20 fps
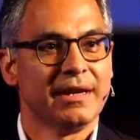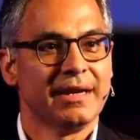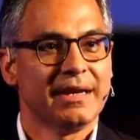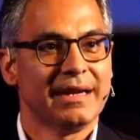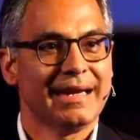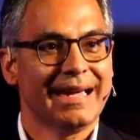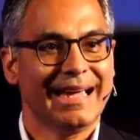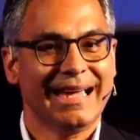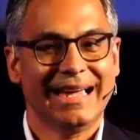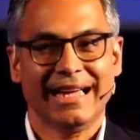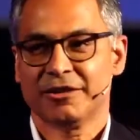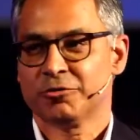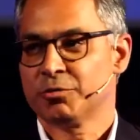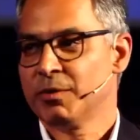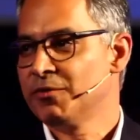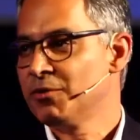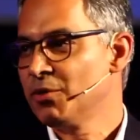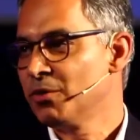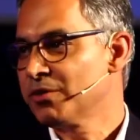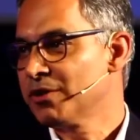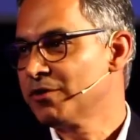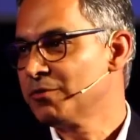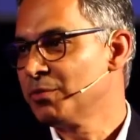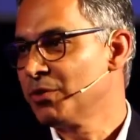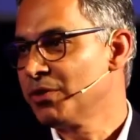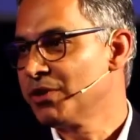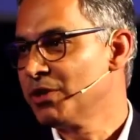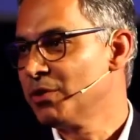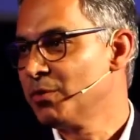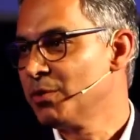As we've talked this
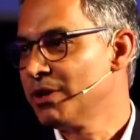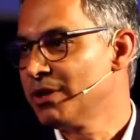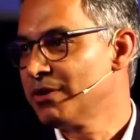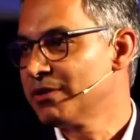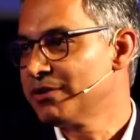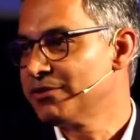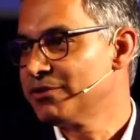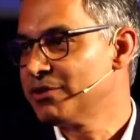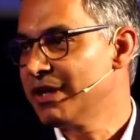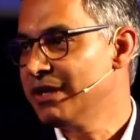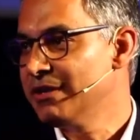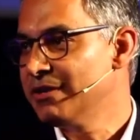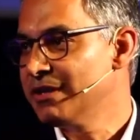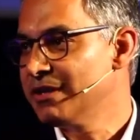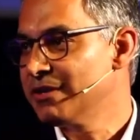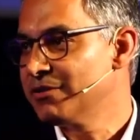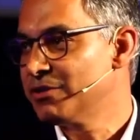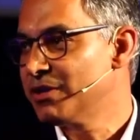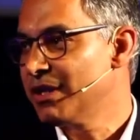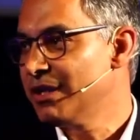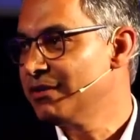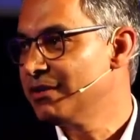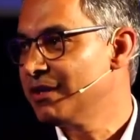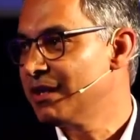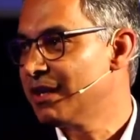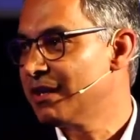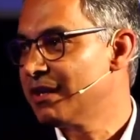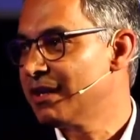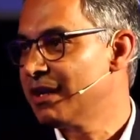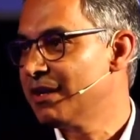morning, the world is changing. It's changing at
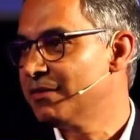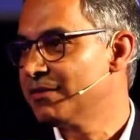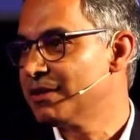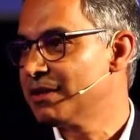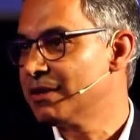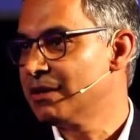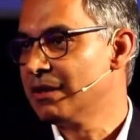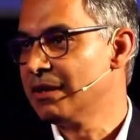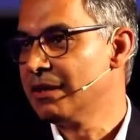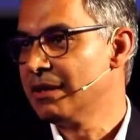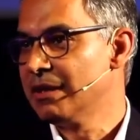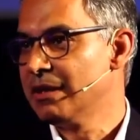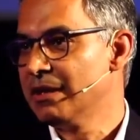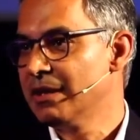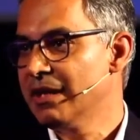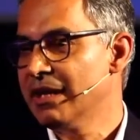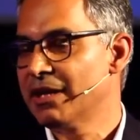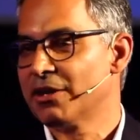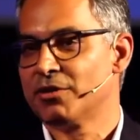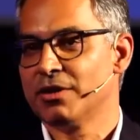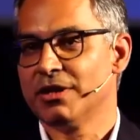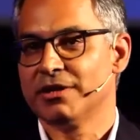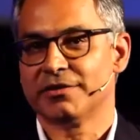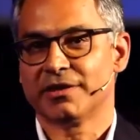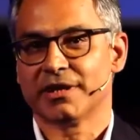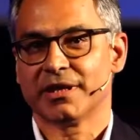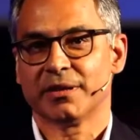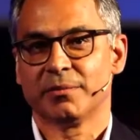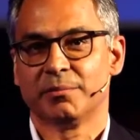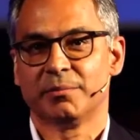an
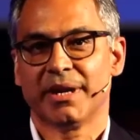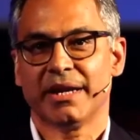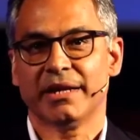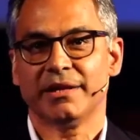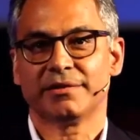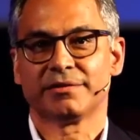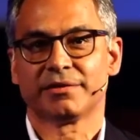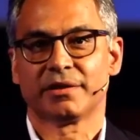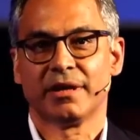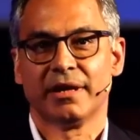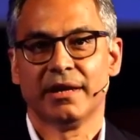ever-increasing pace.